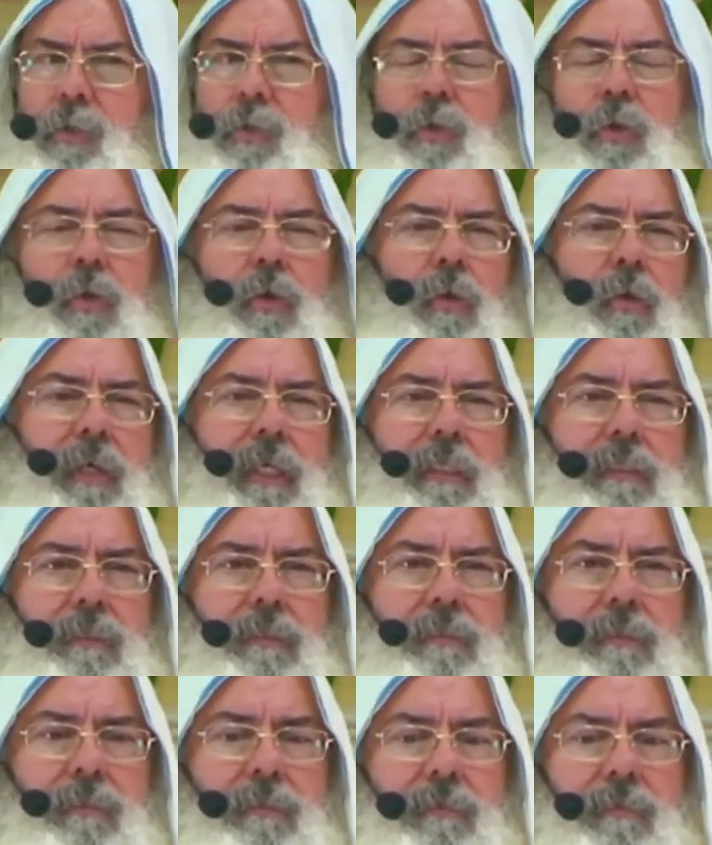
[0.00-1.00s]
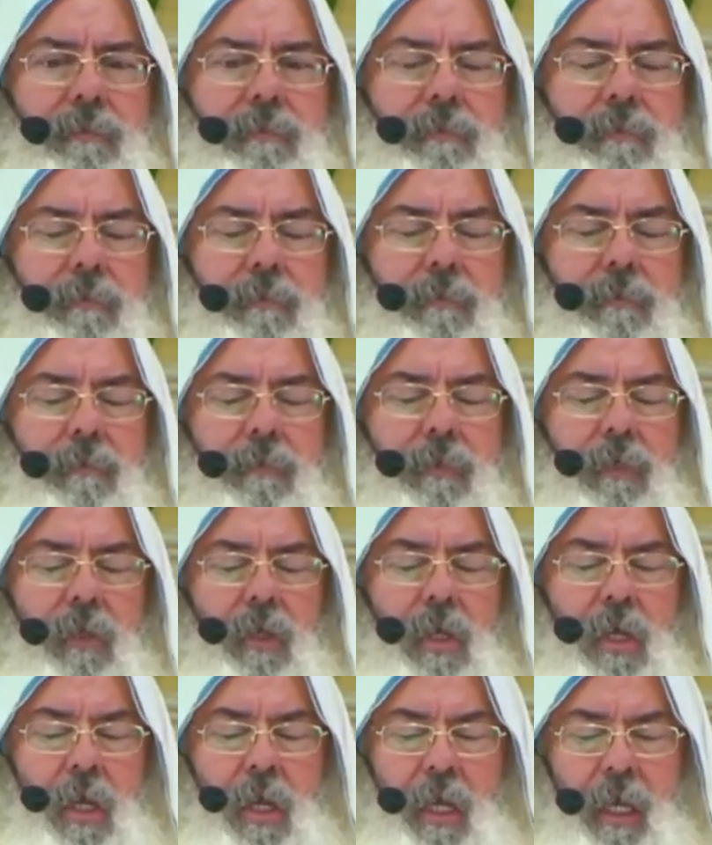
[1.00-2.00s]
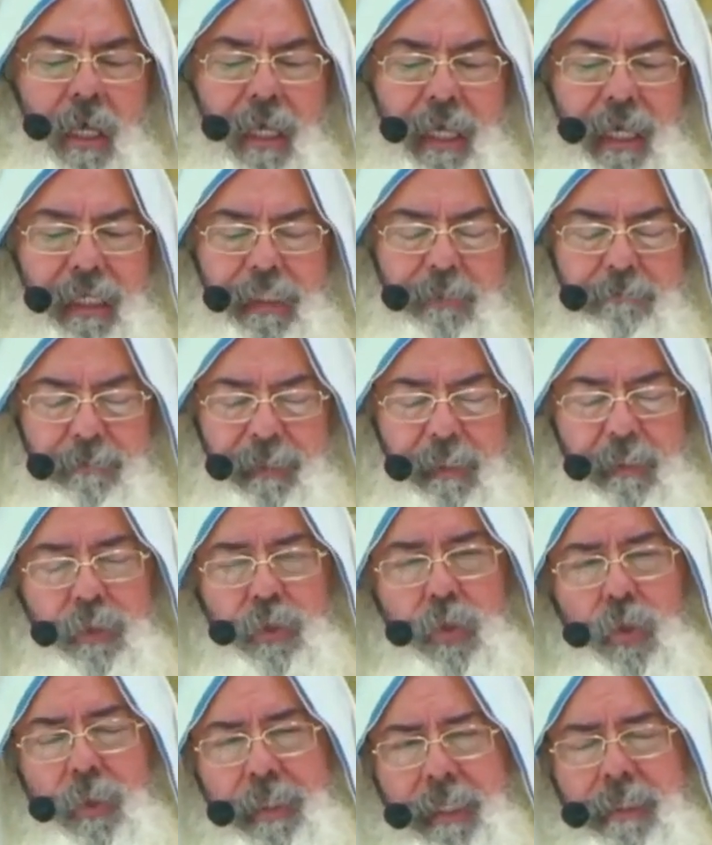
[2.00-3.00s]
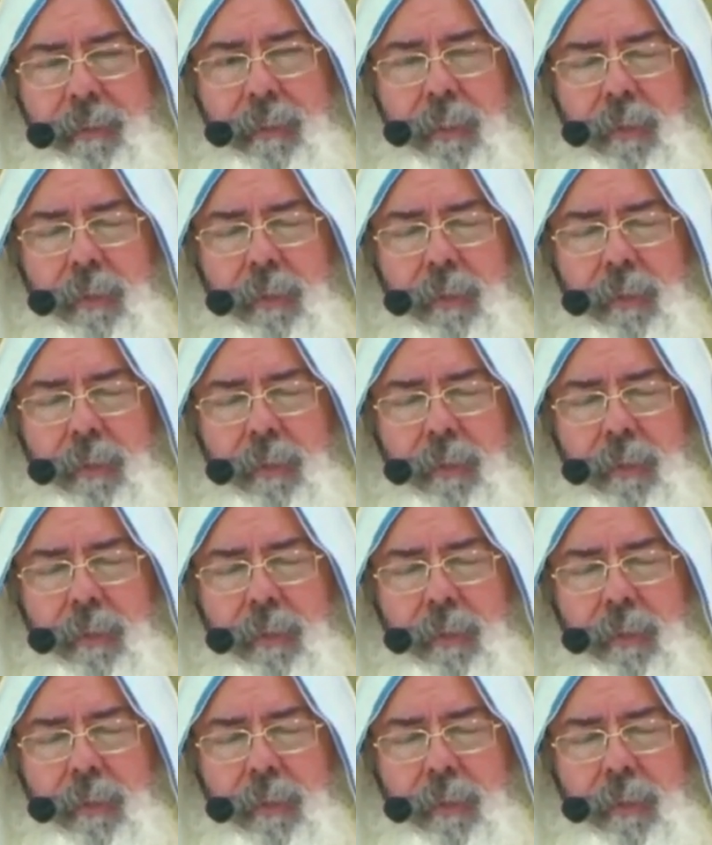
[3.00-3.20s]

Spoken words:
death, and the mourning and all of that.